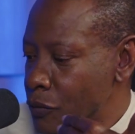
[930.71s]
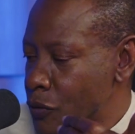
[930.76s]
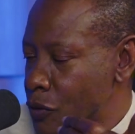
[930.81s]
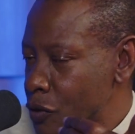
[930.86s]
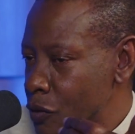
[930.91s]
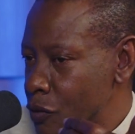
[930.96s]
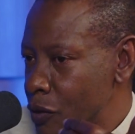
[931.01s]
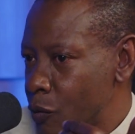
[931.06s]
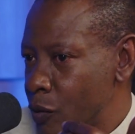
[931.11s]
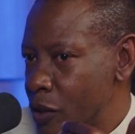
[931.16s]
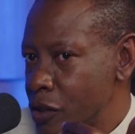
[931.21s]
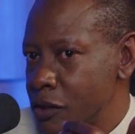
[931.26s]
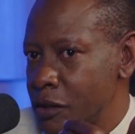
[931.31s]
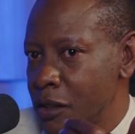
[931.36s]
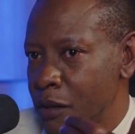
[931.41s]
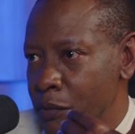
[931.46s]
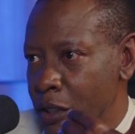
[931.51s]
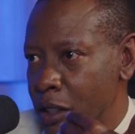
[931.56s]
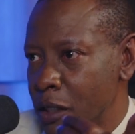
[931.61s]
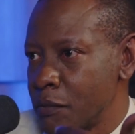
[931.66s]
So the
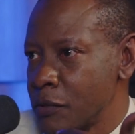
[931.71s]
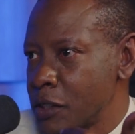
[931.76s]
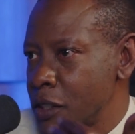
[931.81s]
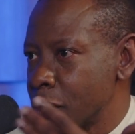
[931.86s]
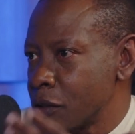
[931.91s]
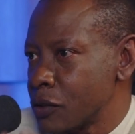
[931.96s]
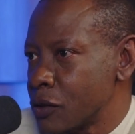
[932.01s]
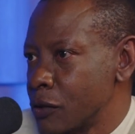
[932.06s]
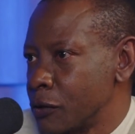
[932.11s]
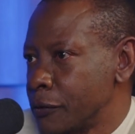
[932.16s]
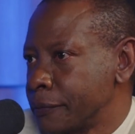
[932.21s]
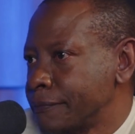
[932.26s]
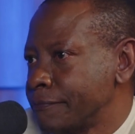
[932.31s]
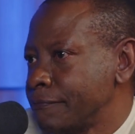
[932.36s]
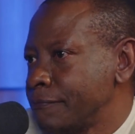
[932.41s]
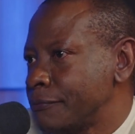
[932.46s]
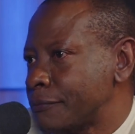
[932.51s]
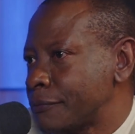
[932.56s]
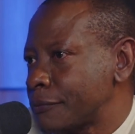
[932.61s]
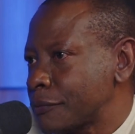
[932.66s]
question then becomes, so
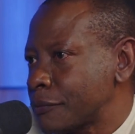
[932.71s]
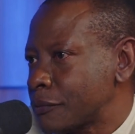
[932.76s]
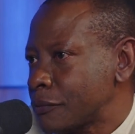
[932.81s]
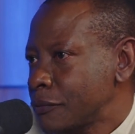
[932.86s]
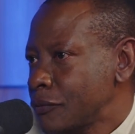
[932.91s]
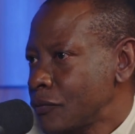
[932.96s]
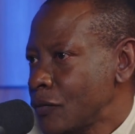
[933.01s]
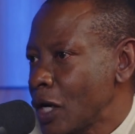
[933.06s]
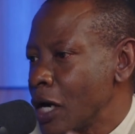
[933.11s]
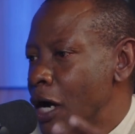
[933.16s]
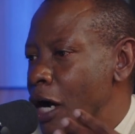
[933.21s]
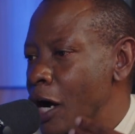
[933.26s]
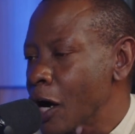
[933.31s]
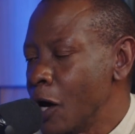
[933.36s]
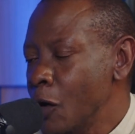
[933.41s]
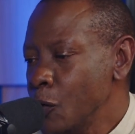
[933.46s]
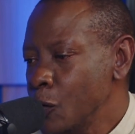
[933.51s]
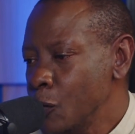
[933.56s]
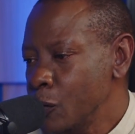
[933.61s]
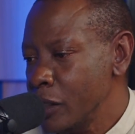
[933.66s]

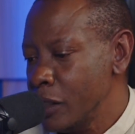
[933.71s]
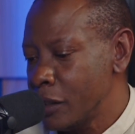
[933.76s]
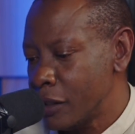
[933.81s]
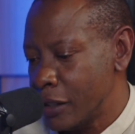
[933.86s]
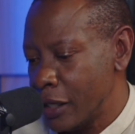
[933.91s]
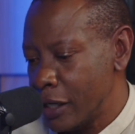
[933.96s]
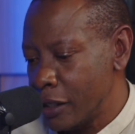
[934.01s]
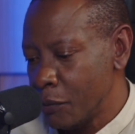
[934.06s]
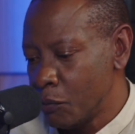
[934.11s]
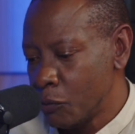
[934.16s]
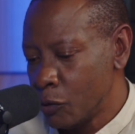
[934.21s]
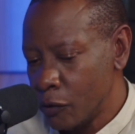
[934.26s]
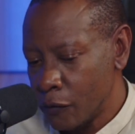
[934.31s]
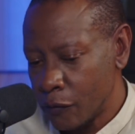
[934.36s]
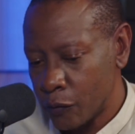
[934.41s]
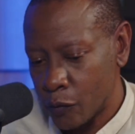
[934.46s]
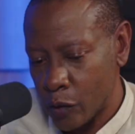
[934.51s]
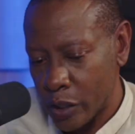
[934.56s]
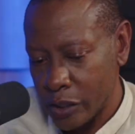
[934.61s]
how do we then